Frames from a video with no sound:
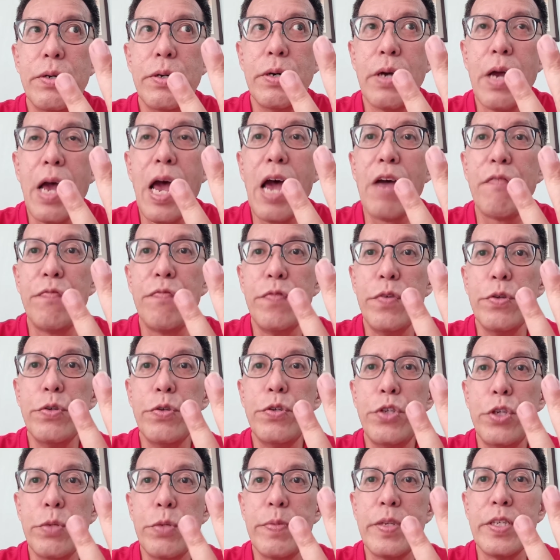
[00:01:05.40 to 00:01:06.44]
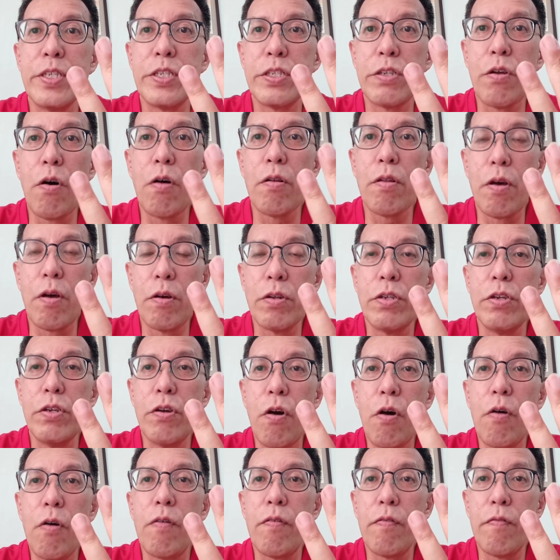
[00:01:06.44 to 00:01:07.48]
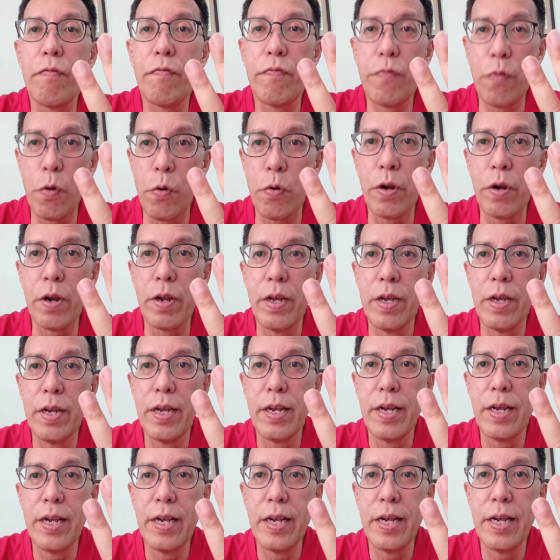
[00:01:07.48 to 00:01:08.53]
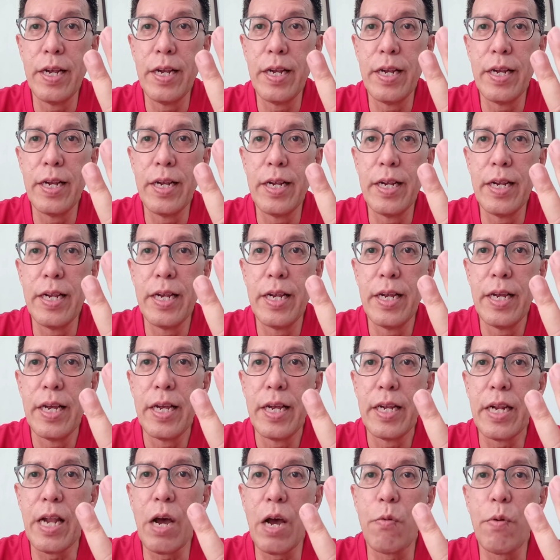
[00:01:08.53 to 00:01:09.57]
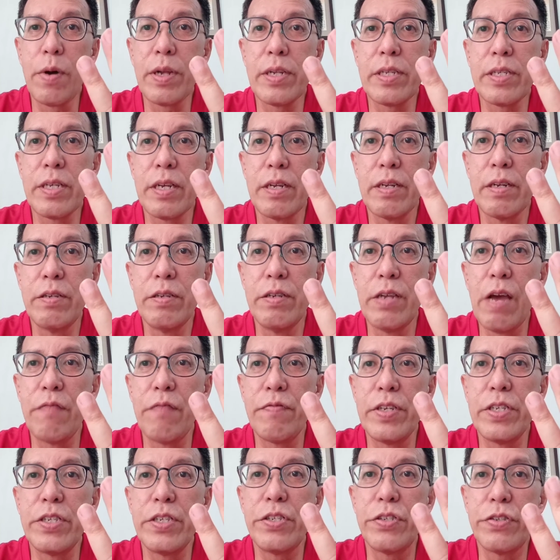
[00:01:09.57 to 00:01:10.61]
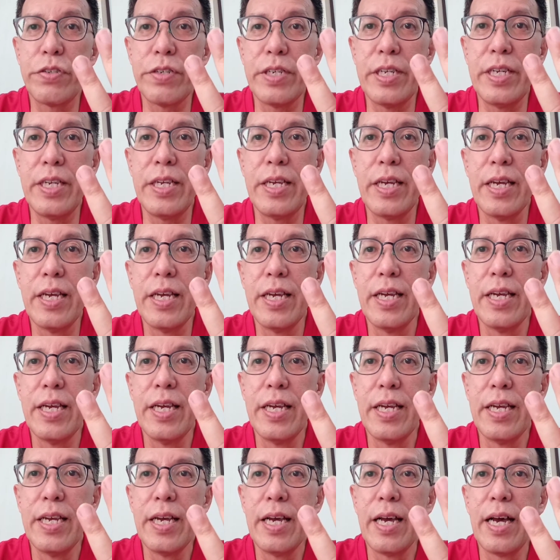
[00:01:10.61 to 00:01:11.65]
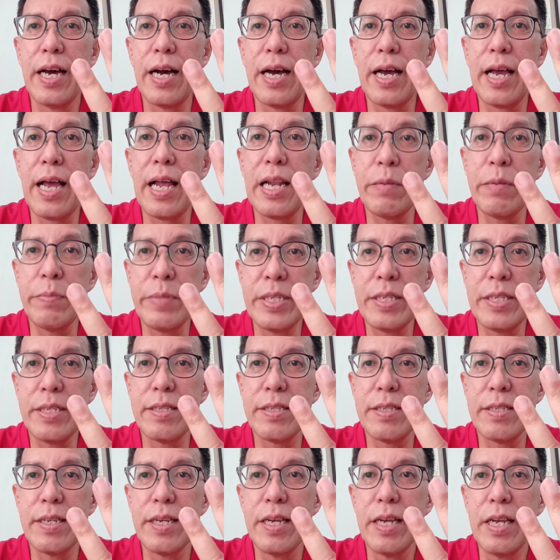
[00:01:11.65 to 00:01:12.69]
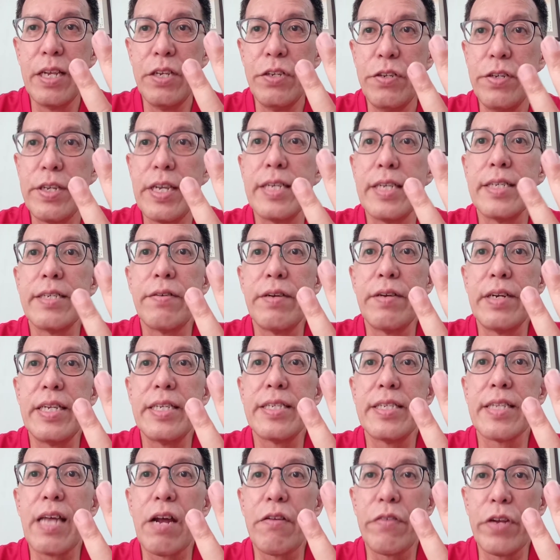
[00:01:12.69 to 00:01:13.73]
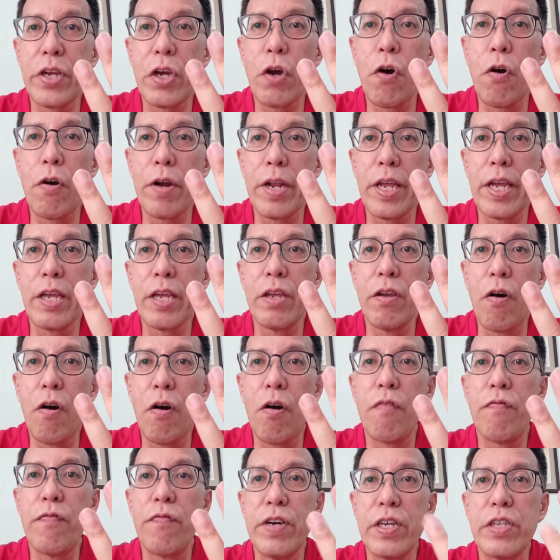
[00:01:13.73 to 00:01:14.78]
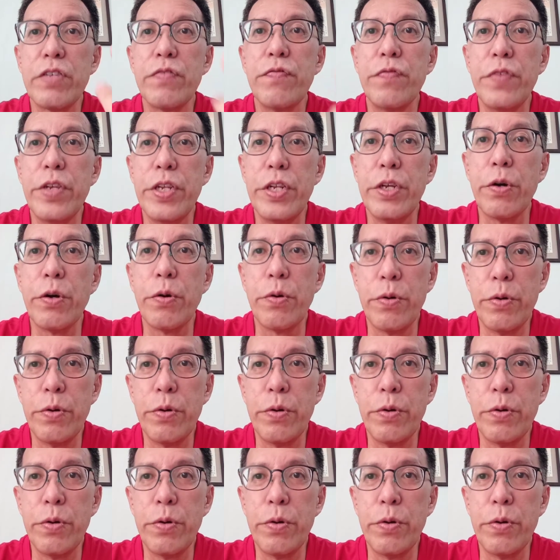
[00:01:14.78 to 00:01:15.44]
have YouTube installed on your phone. Now once you have these three elements, you can already start recording your first video.